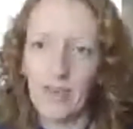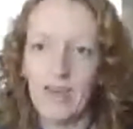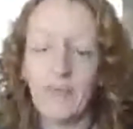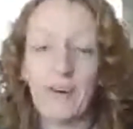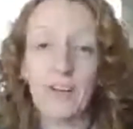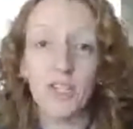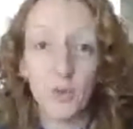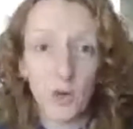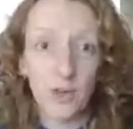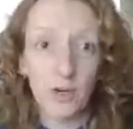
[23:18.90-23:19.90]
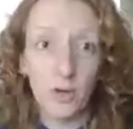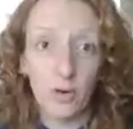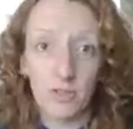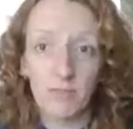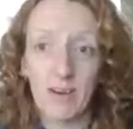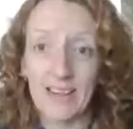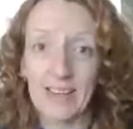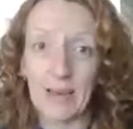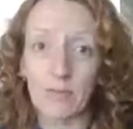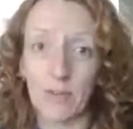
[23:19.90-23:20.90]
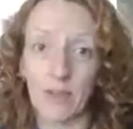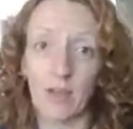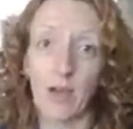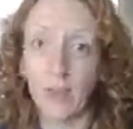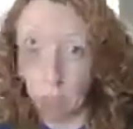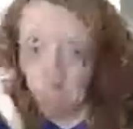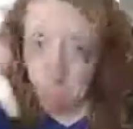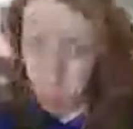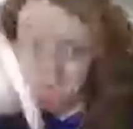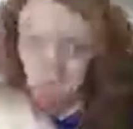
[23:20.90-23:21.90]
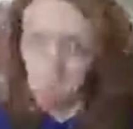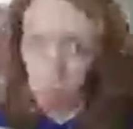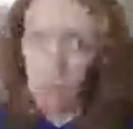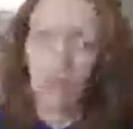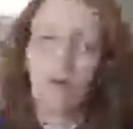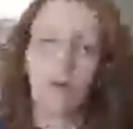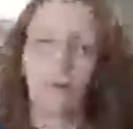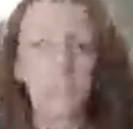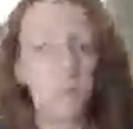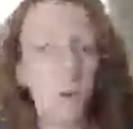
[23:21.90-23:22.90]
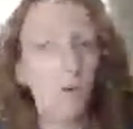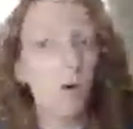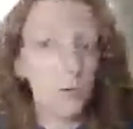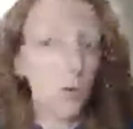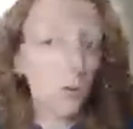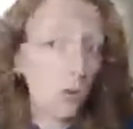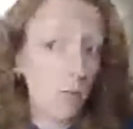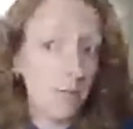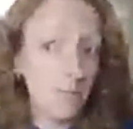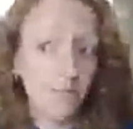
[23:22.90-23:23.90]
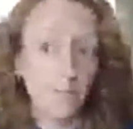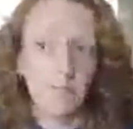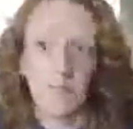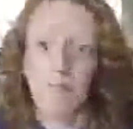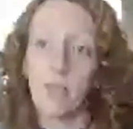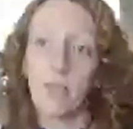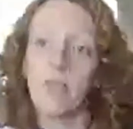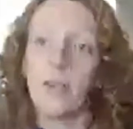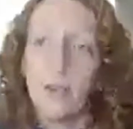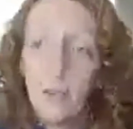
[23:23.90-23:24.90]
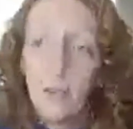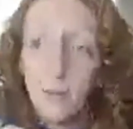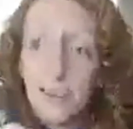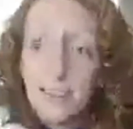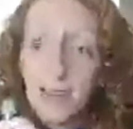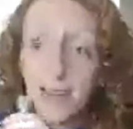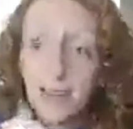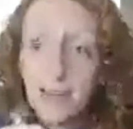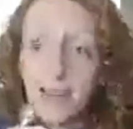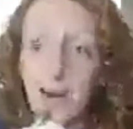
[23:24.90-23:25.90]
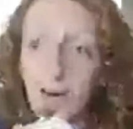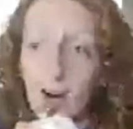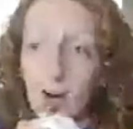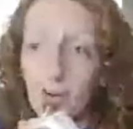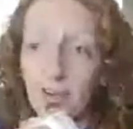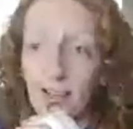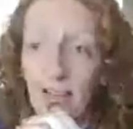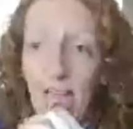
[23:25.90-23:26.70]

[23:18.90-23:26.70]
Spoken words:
If I can just do it on the course, my handicap's going to go, which is what we want. Good morning, Tina. How are we?